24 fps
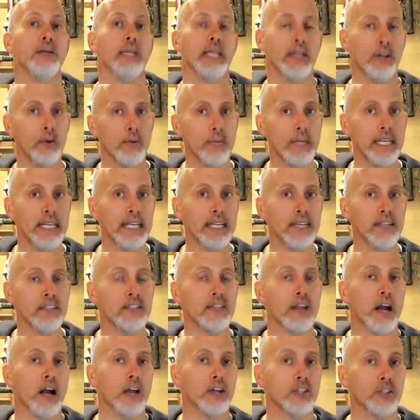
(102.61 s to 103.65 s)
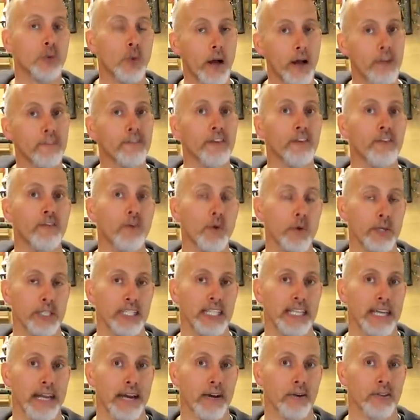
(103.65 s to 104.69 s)
Intermediates are 12 to
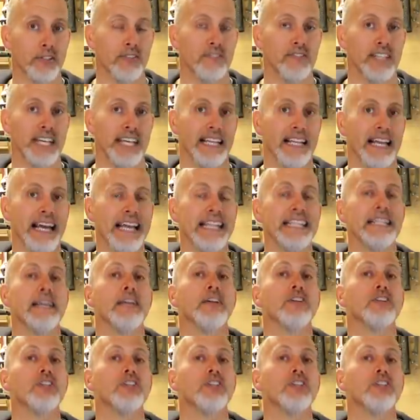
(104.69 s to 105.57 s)
14 hours of daylight.